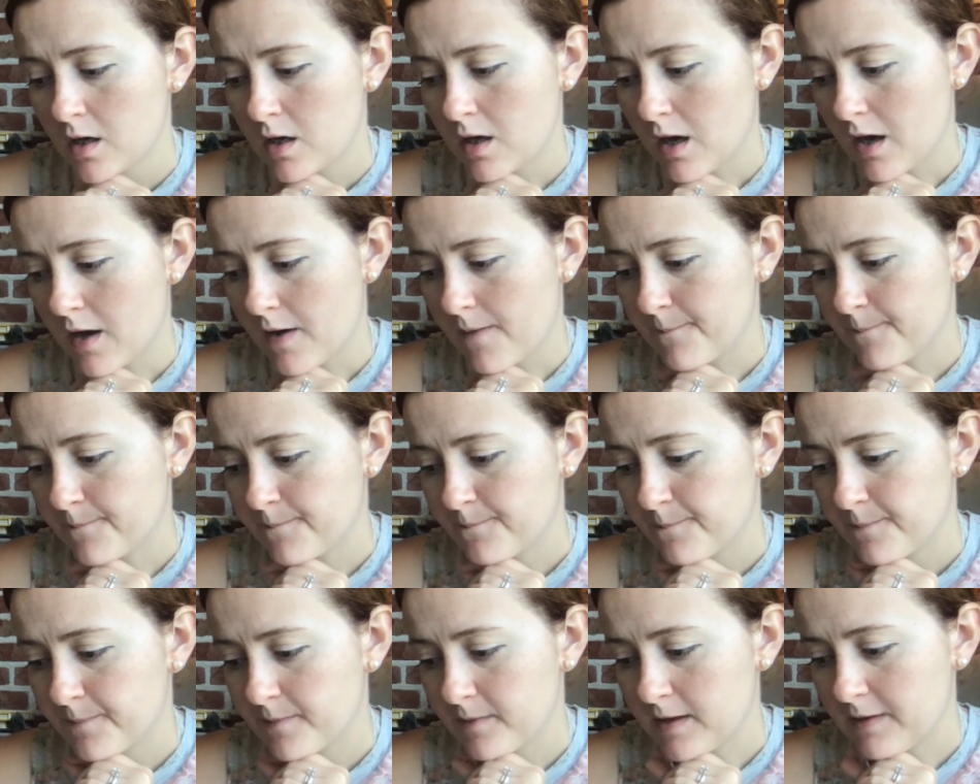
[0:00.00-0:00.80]

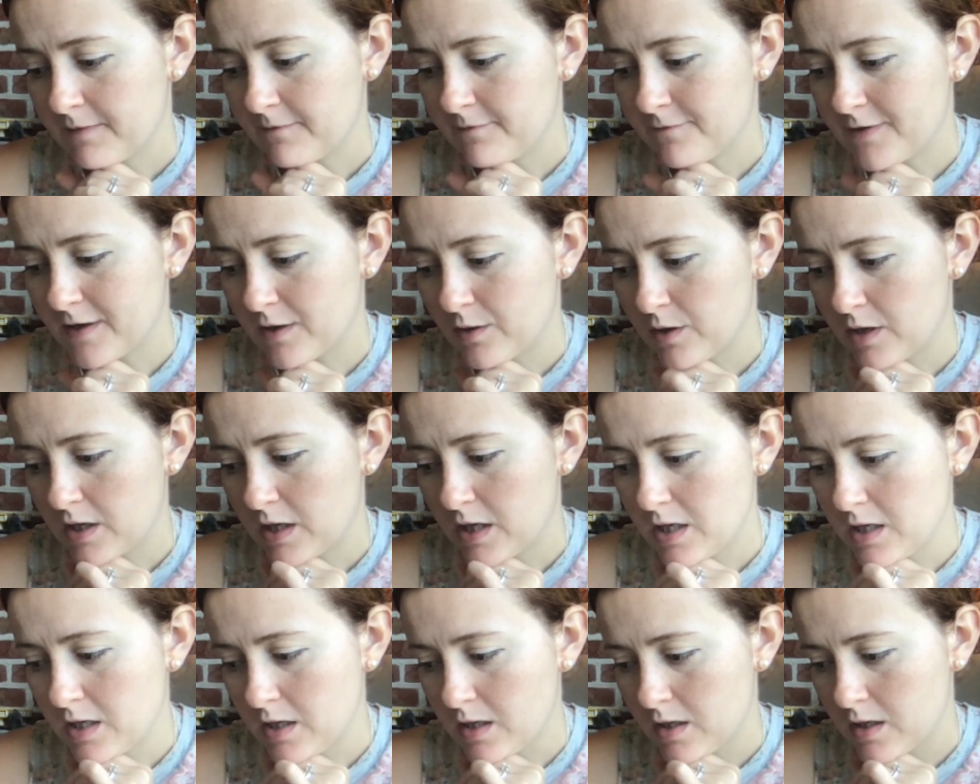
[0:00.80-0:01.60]
am
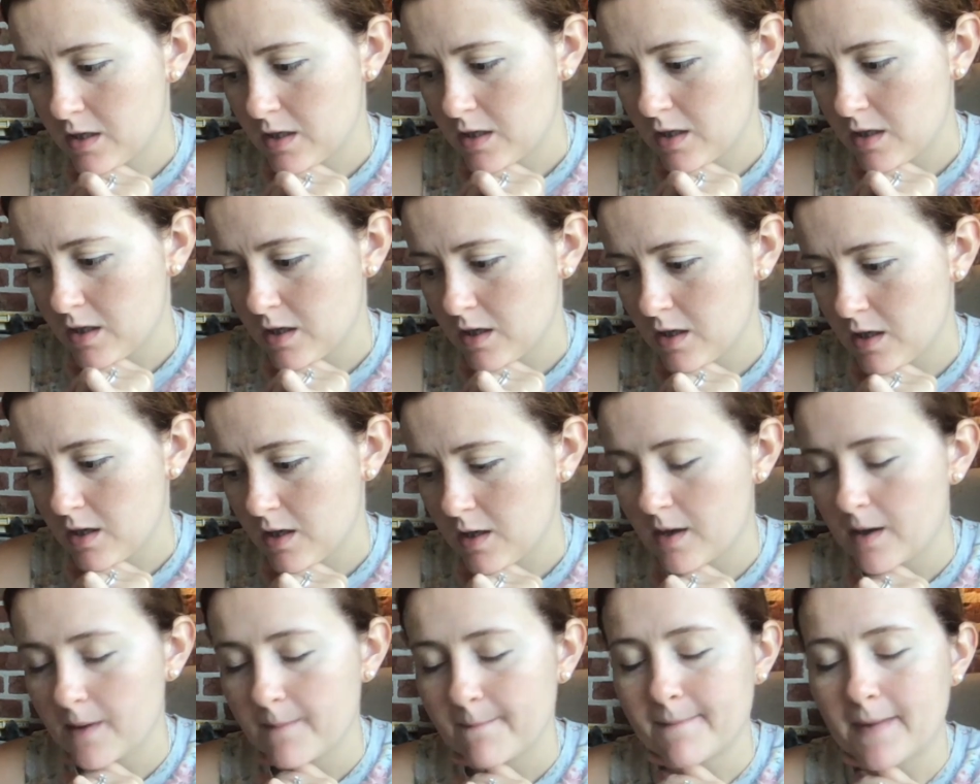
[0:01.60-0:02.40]
very
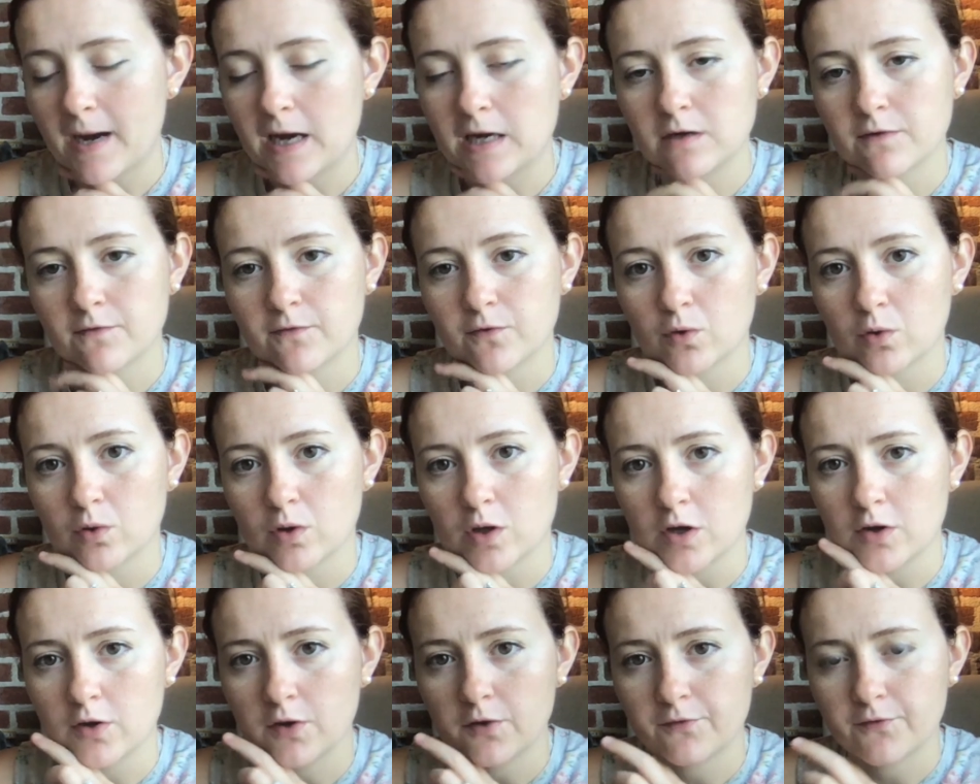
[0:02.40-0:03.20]
mindful
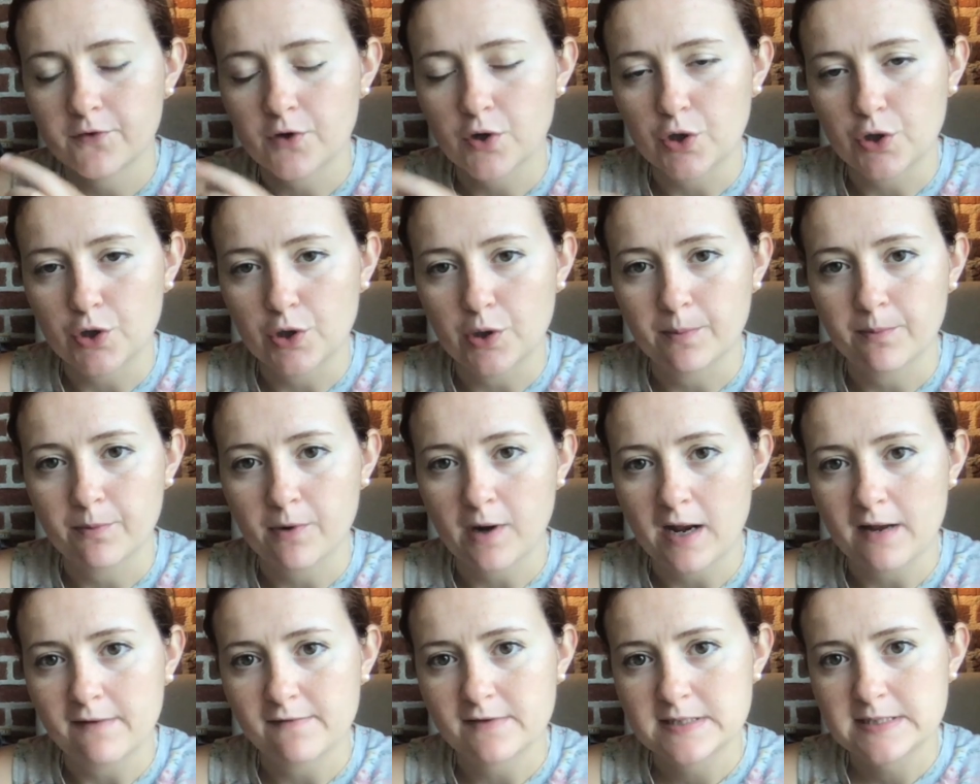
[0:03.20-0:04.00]
of her
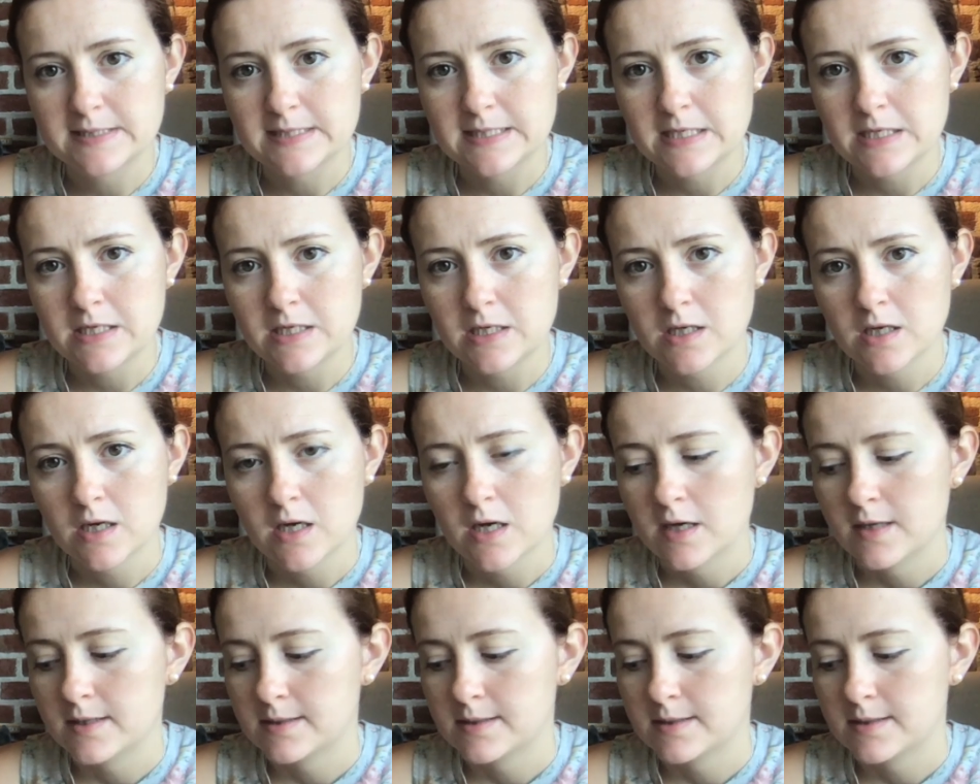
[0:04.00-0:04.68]
privacy.